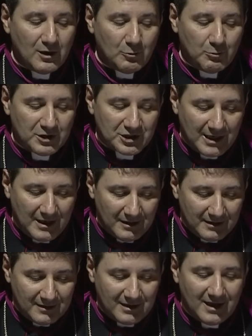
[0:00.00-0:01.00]
we shall
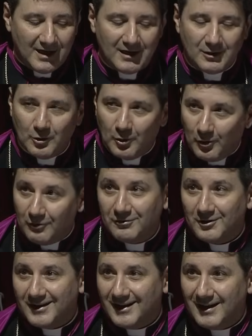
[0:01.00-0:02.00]
indeed
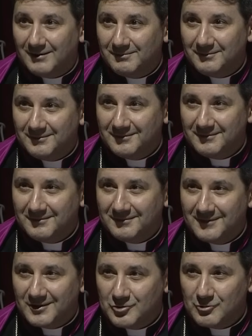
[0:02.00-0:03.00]
overcome
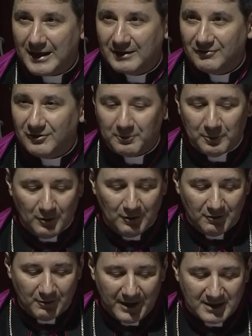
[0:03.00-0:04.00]
dreadful
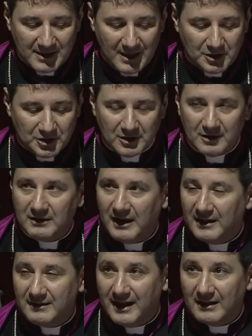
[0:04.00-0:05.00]
polarization
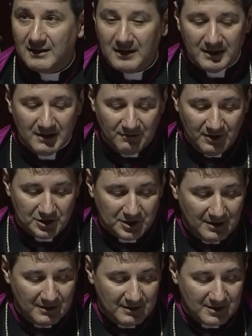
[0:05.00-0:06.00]
and deadly
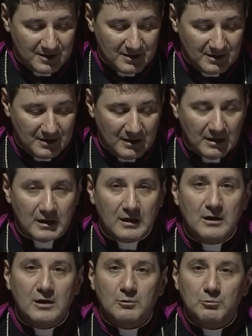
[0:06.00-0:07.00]
divisions.
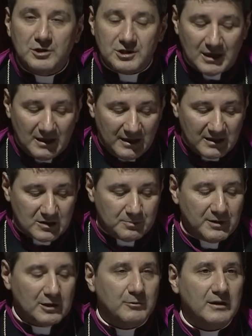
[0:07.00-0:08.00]
We shall
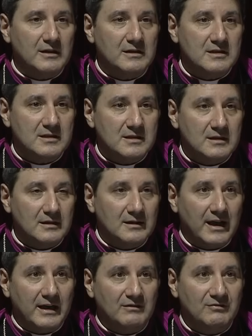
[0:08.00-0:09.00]
experience
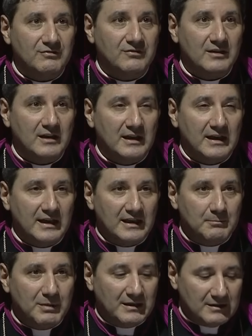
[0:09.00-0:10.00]
life in
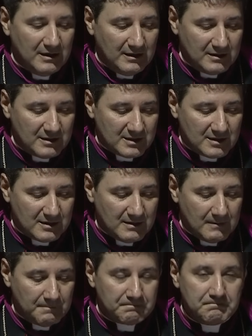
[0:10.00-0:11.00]
abundance,
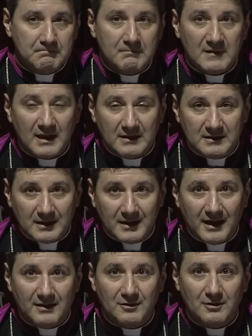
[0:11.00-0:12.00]
and
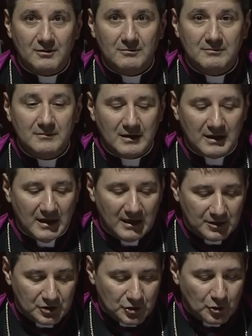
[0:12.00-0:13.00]
together
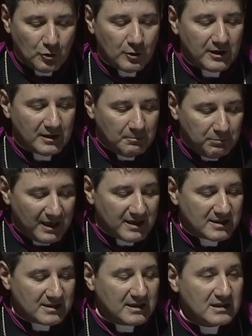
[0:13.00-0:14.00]
enjoy the
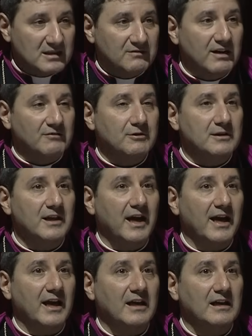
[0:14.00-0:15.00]
blessings of every
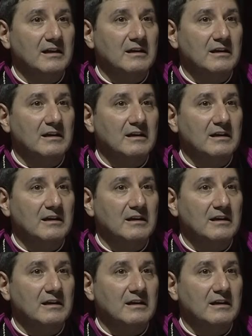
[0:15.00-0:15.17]
day.